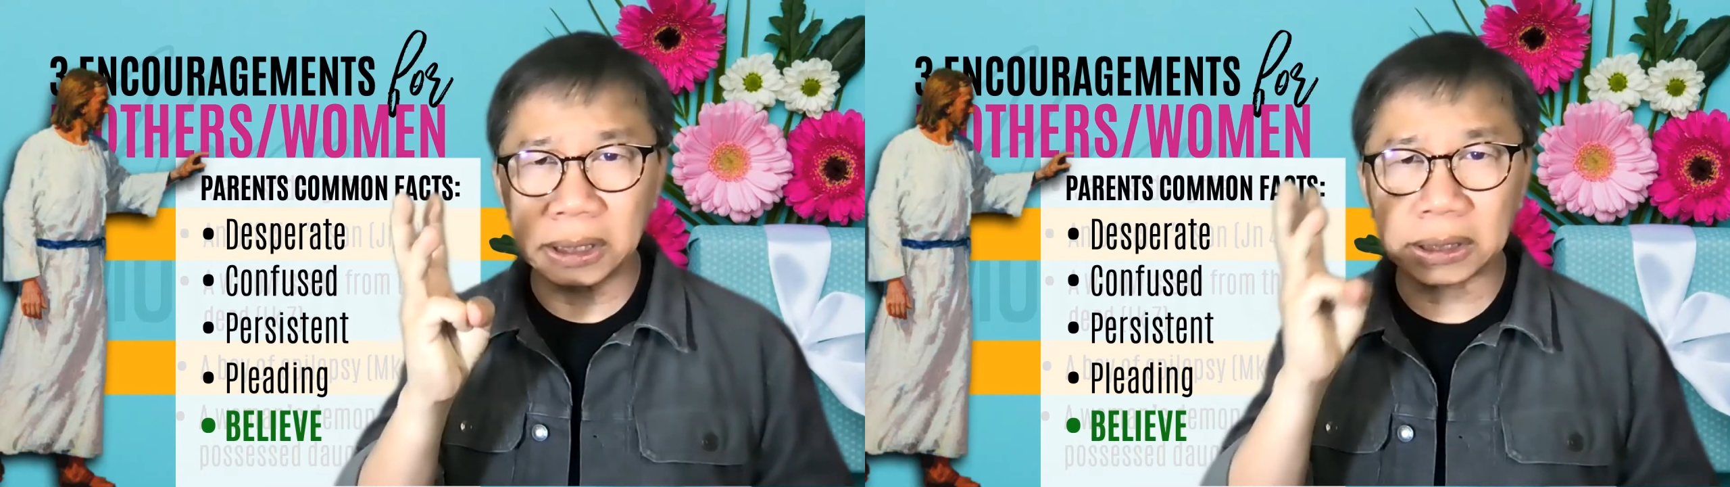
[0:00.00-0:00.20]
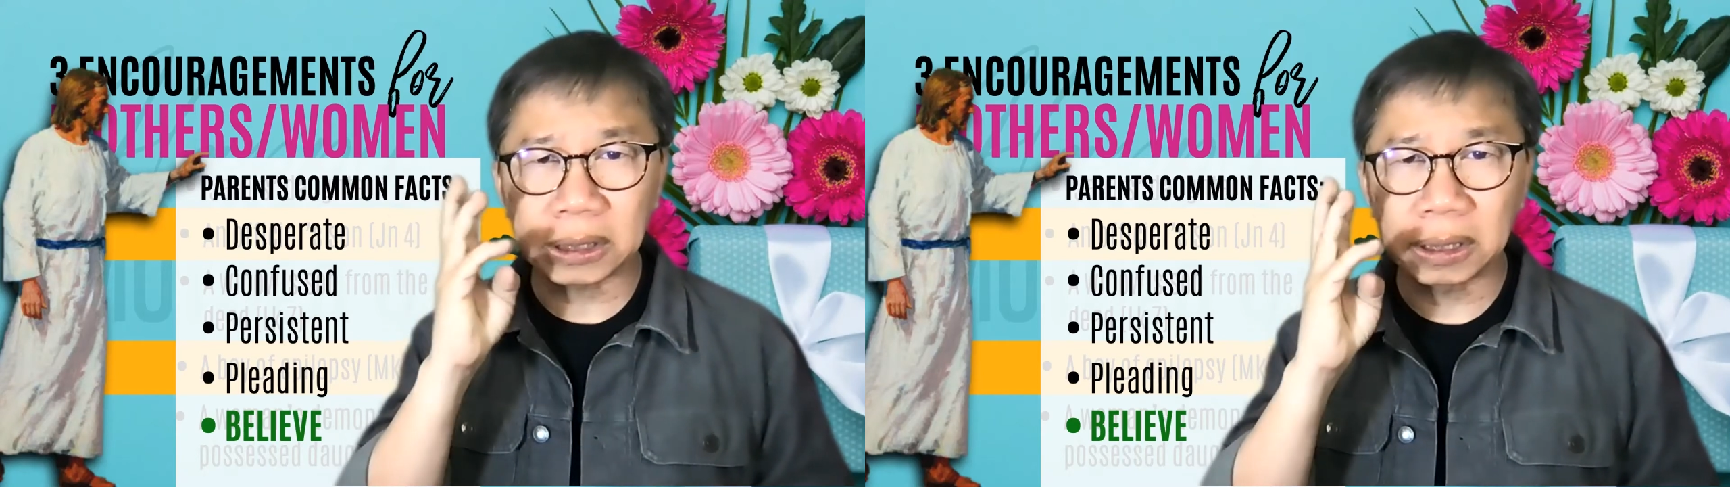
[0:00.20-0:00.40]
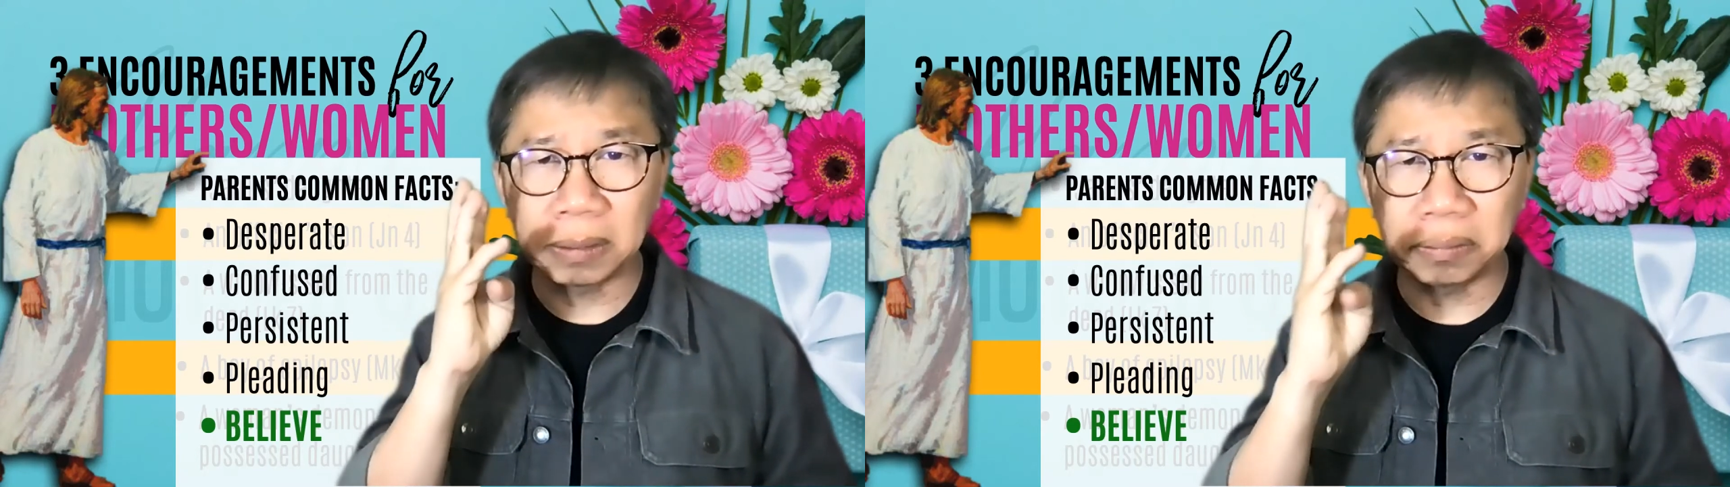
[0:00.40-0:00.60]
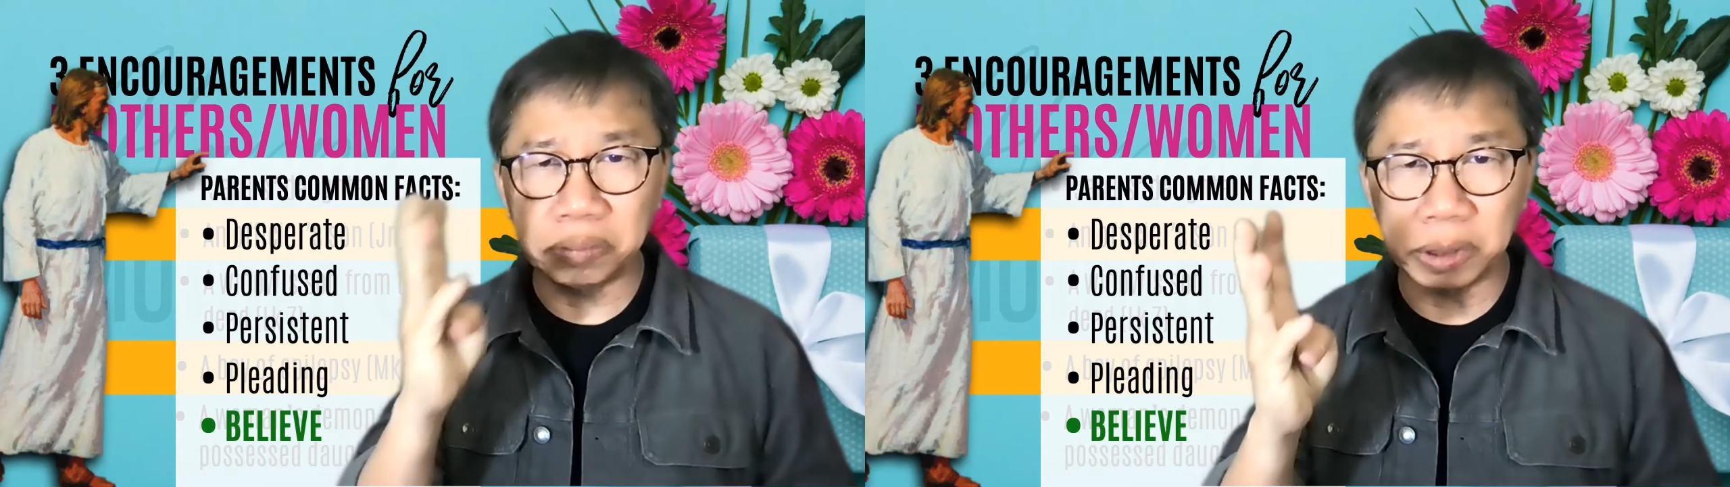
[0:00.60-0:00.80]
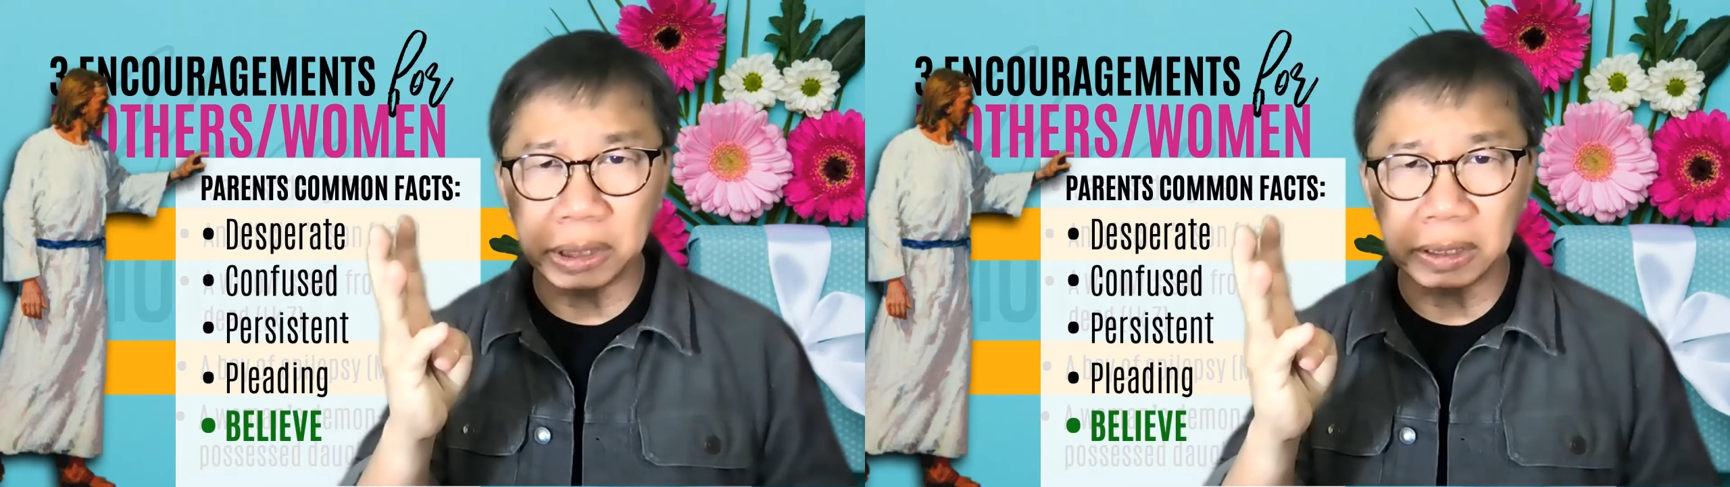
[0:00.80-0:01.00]
just
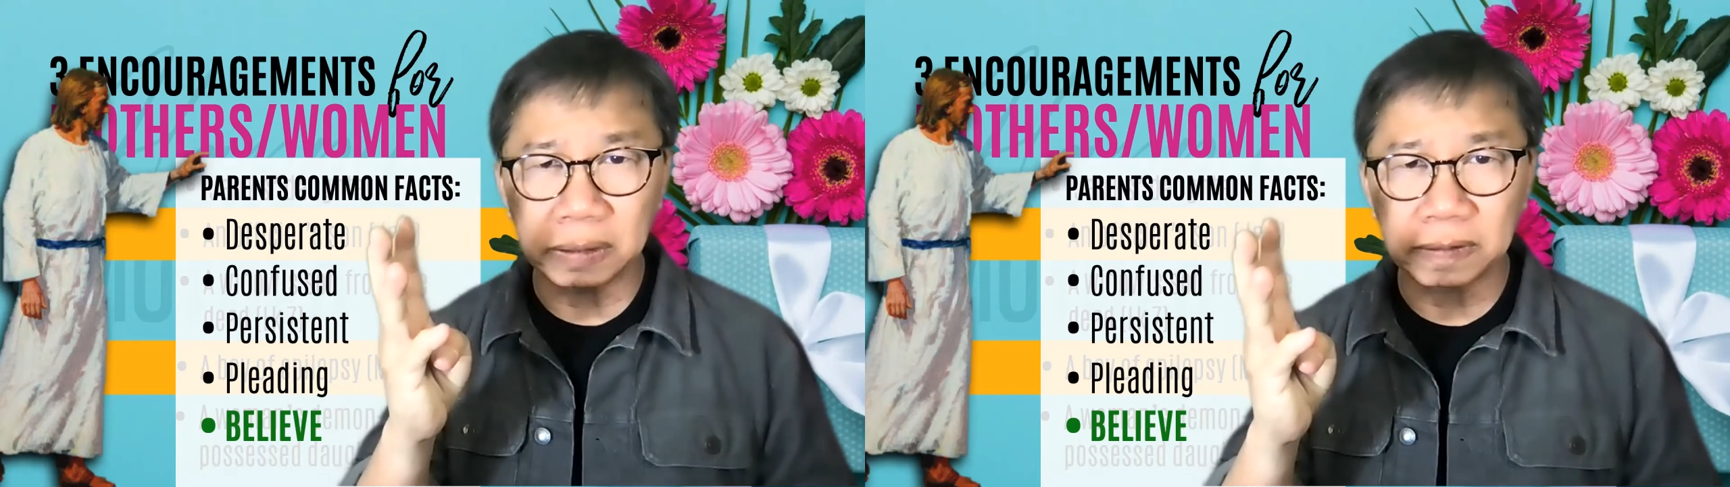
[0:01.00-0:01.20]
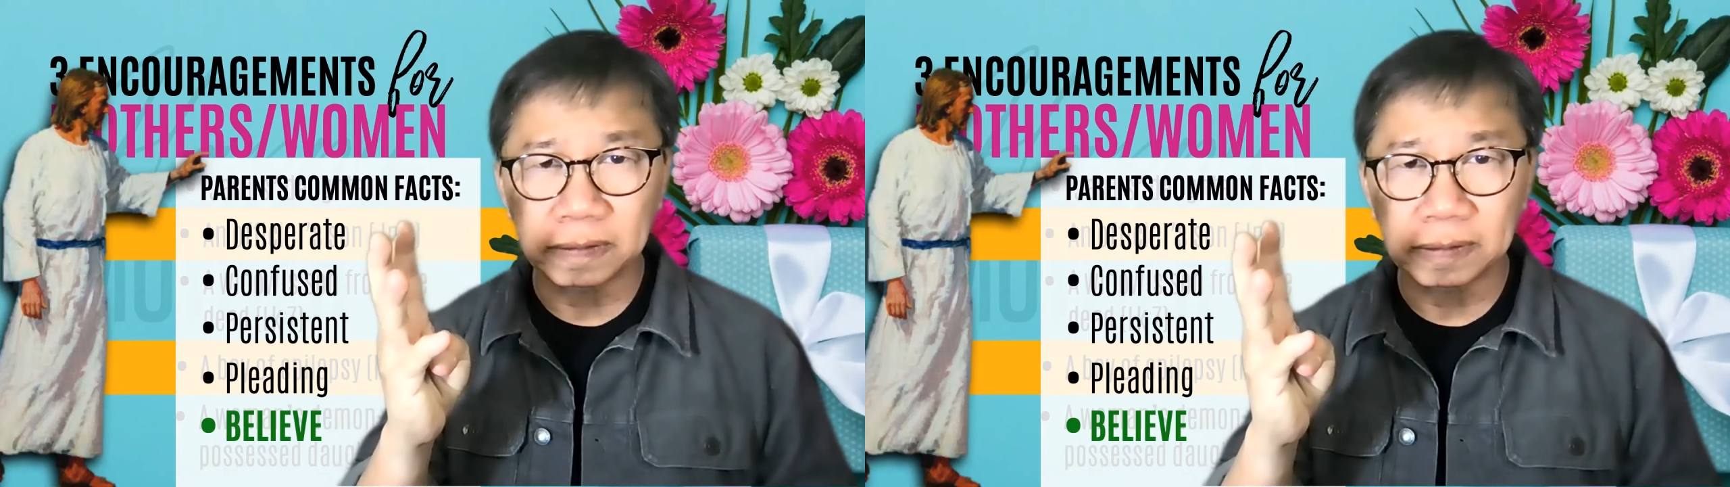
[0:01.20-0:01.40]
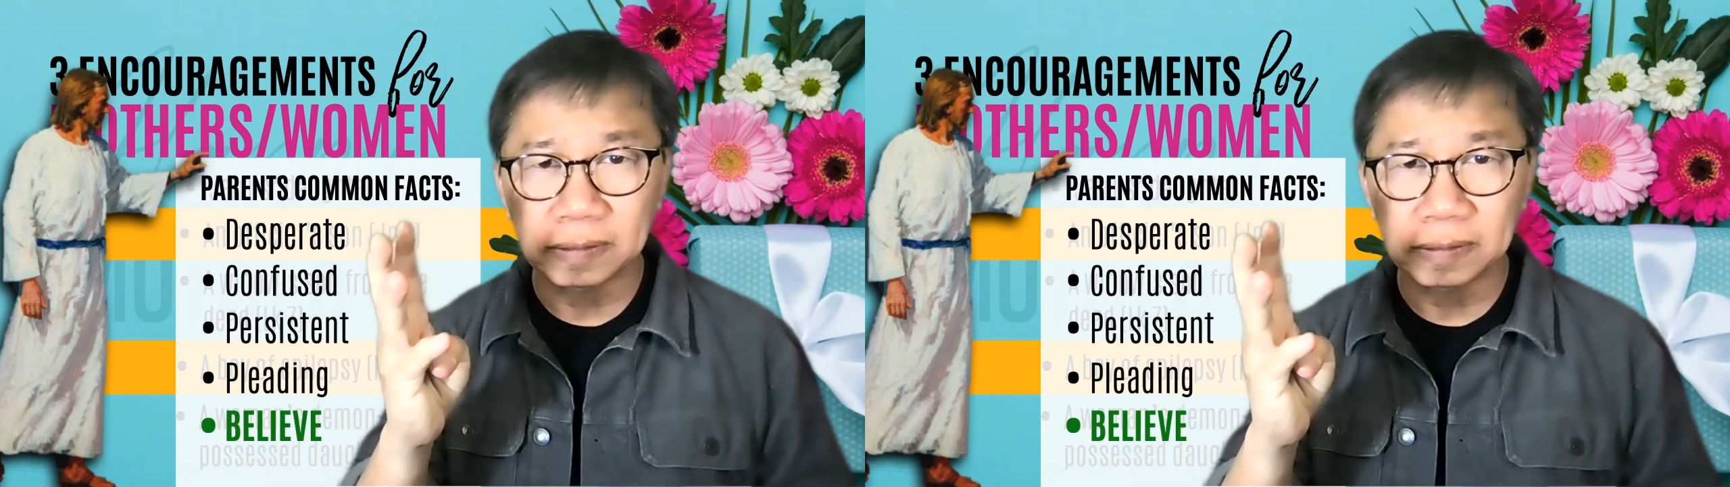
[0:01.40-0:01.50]
believe.